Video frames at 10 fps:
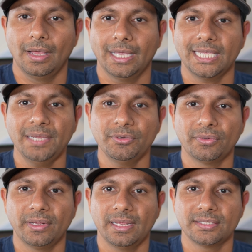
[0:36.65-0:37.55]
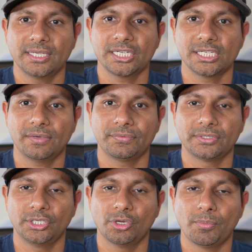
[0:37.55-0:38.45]
I came to a realization of
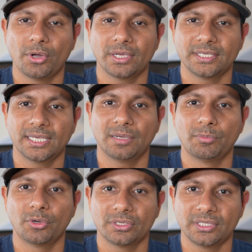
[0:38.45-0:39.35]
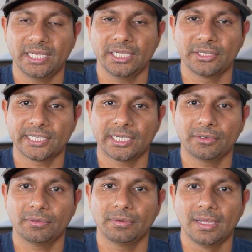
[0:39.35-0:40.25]
CO poisoning about 3 years
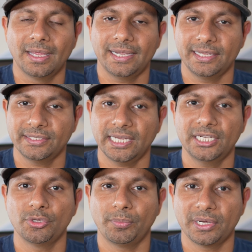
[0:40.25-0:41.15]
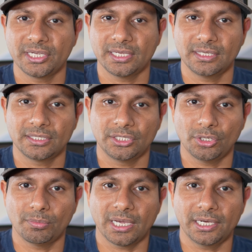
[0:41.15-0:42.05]
ago and decided to purchase a
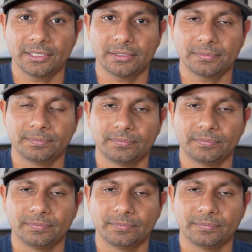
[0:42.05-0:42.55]
CO monitor.